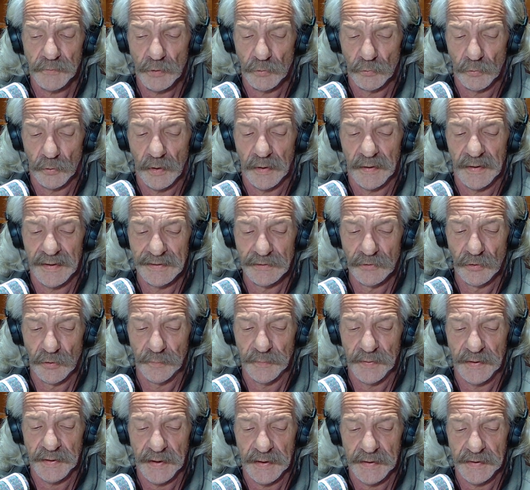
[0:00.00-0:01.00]
who are
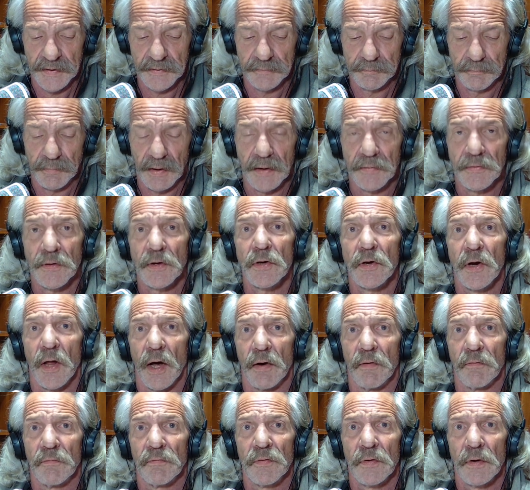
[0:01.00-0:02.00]
illuminated by the
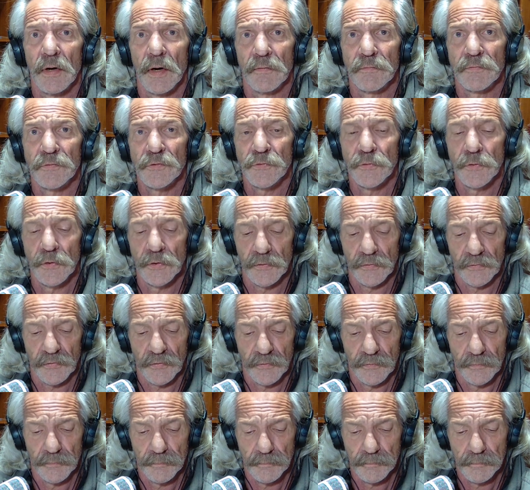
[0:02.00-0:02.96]
love of truth.